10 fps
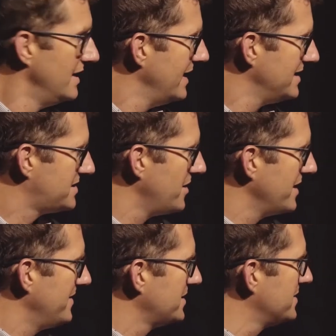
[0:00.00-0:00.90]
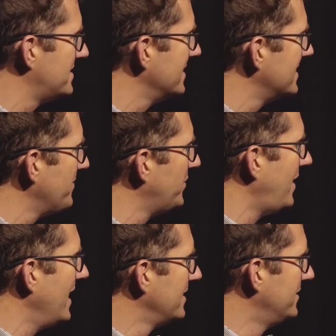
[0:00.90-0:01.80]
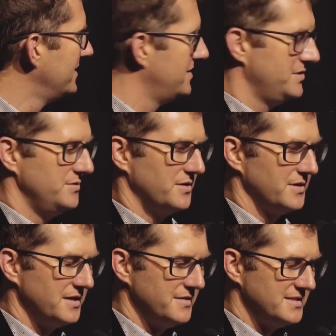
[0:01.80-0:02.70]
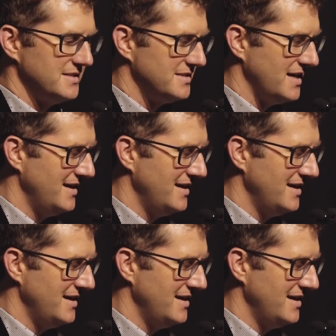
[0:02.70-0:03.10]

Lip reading: And so, yeah, this was the example I alluded to earlier. This is